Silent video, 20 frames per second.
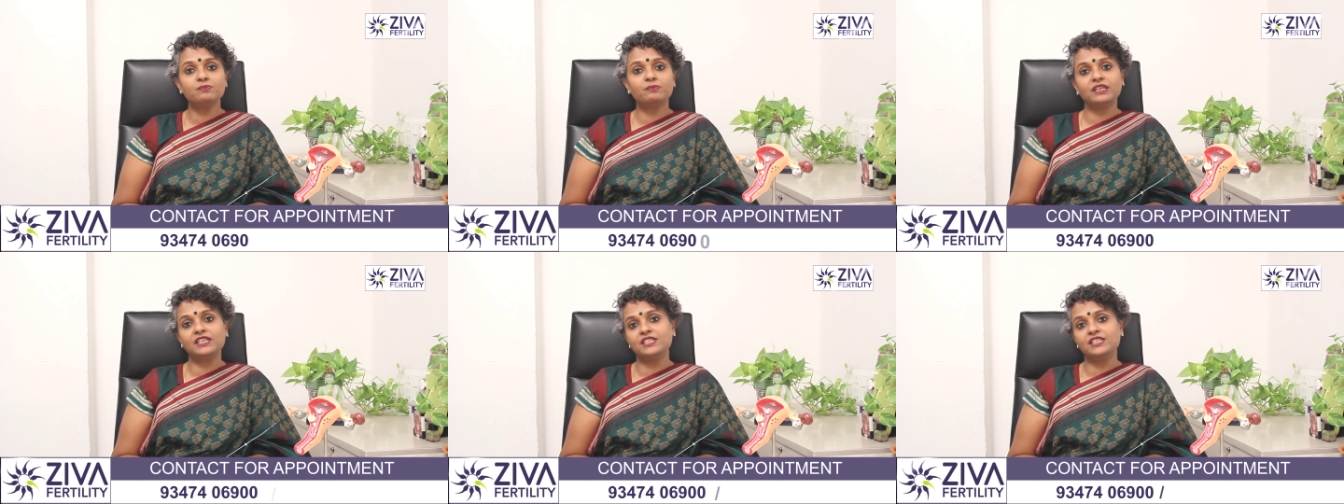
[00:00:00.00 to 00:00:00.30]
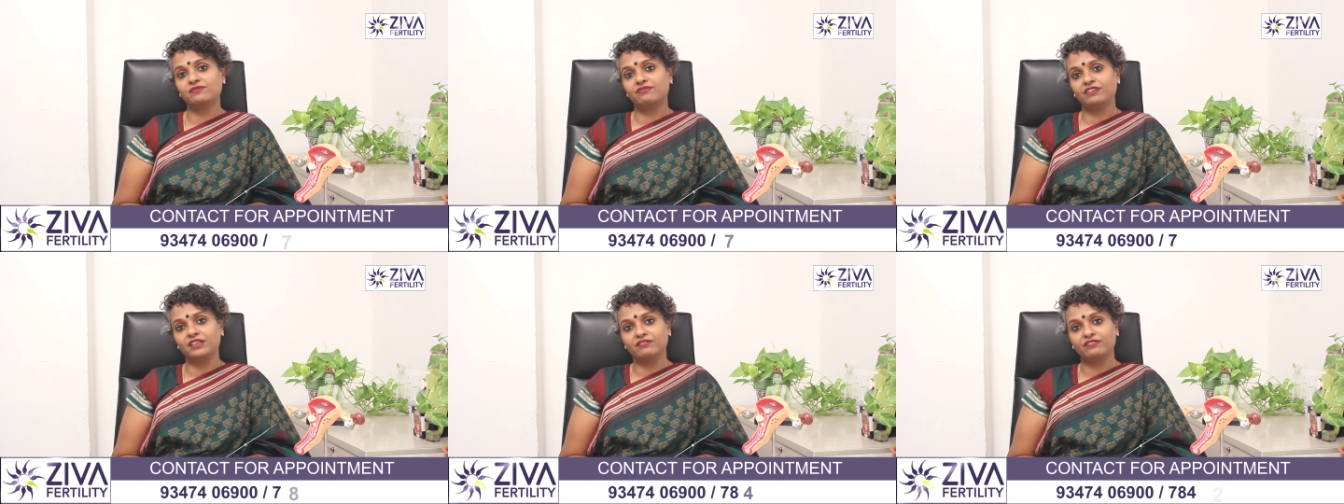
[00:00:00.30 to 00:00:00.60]

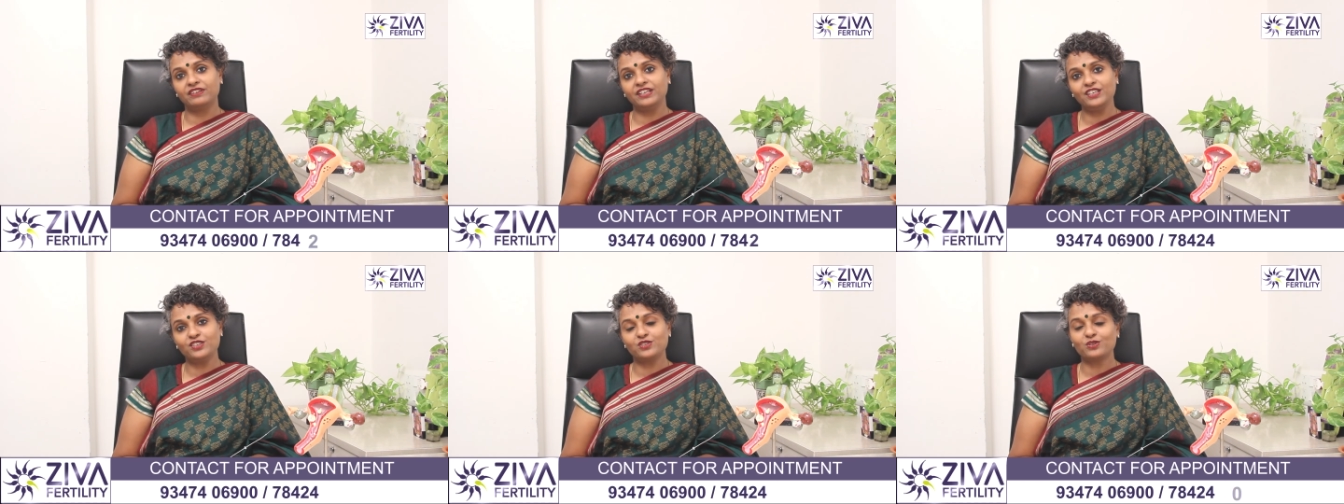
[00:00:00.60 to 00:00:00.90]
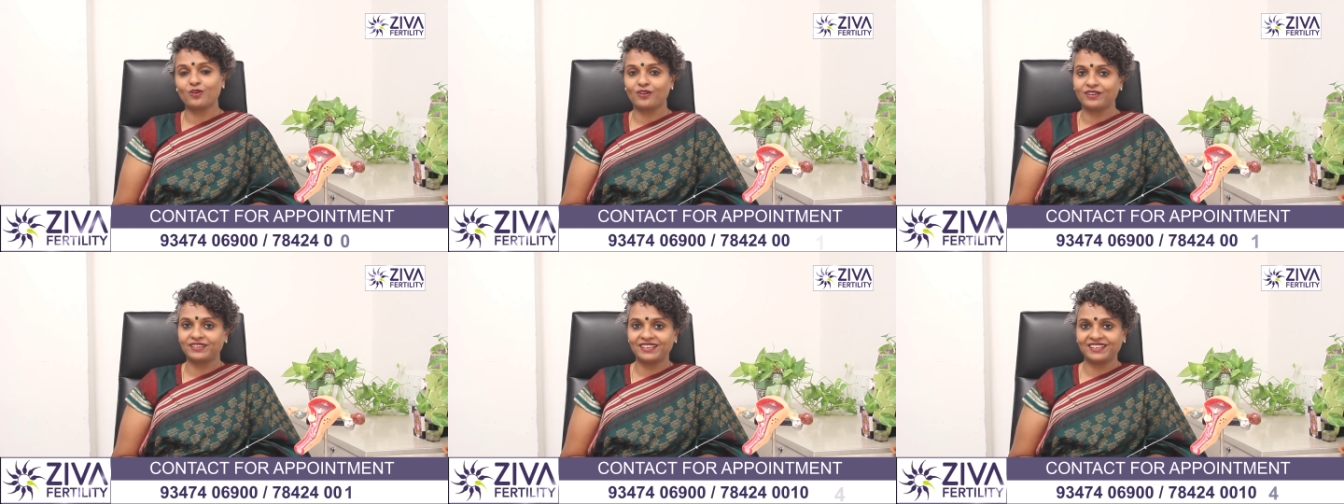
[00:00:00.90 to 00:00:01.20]
please feel free
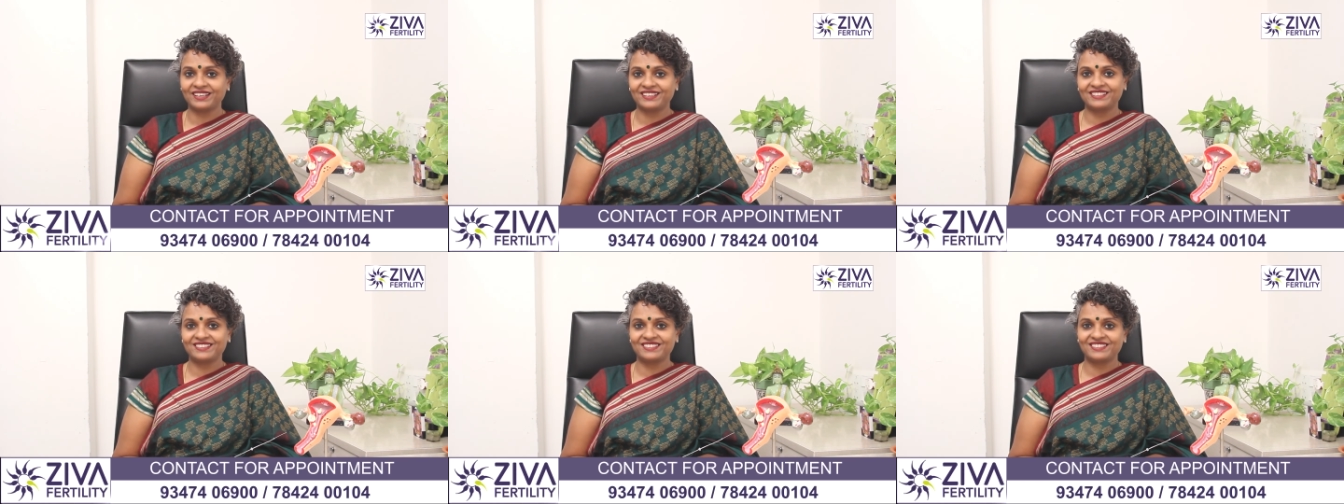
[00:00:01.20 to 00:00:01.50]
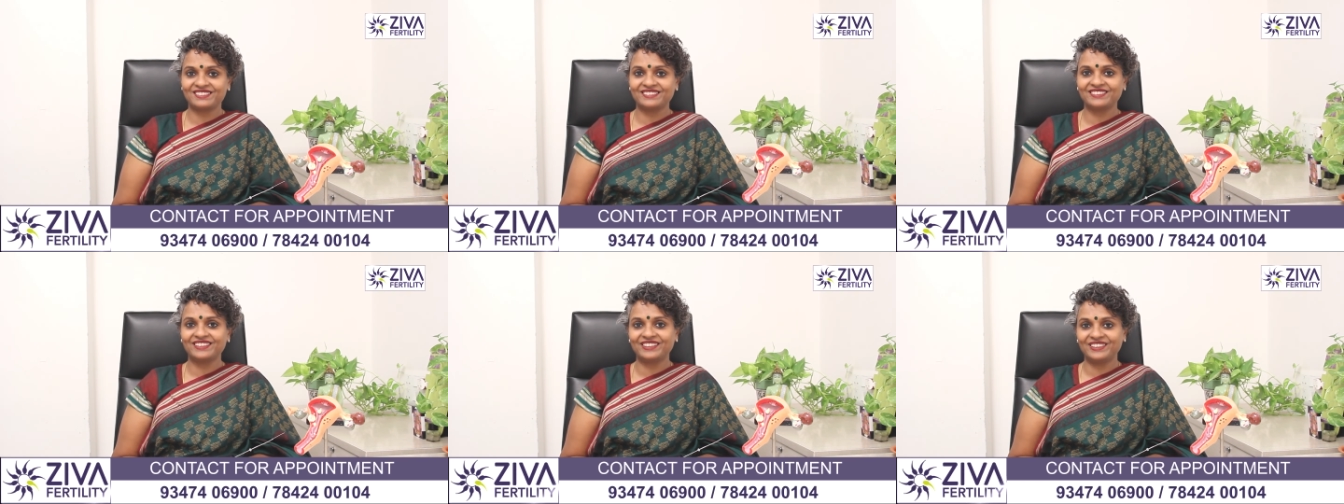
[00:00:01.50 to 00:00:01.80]
to contact
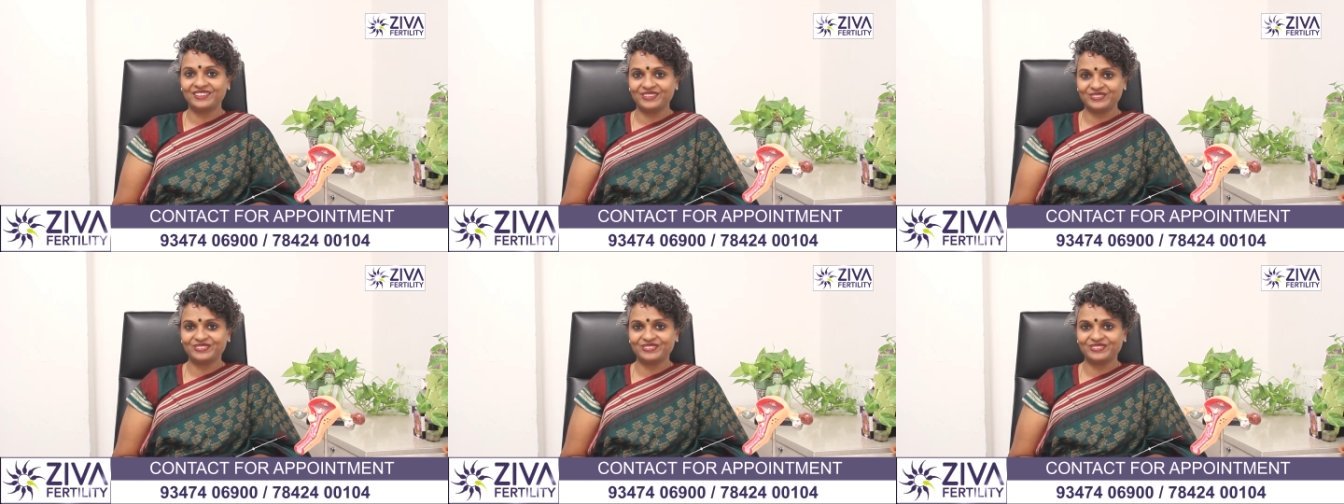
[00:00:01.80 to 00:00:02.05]
us. Thank